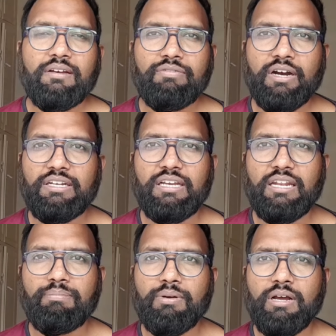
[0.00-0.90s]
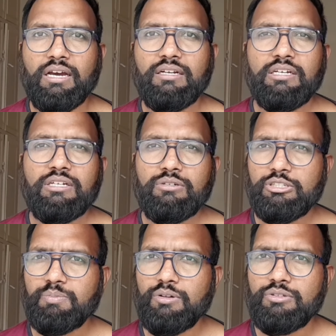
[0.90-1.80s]
finding an employer to
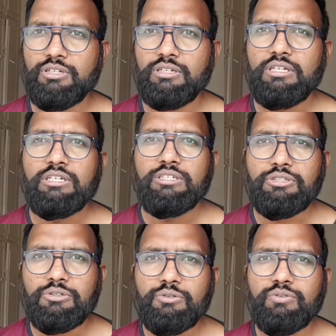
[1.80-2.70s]
sponsor you